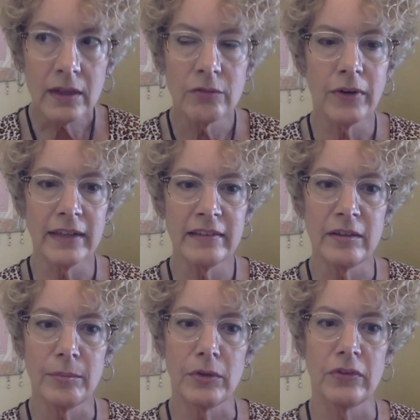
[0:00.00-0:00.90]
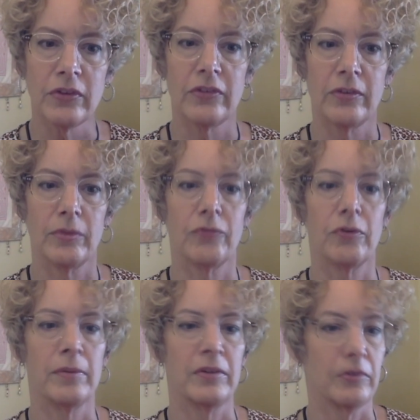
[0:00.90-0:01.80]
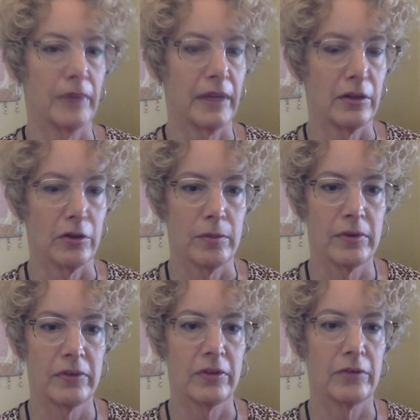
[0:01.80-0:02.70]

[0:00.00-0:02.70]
invites the immune system to form these granulomas,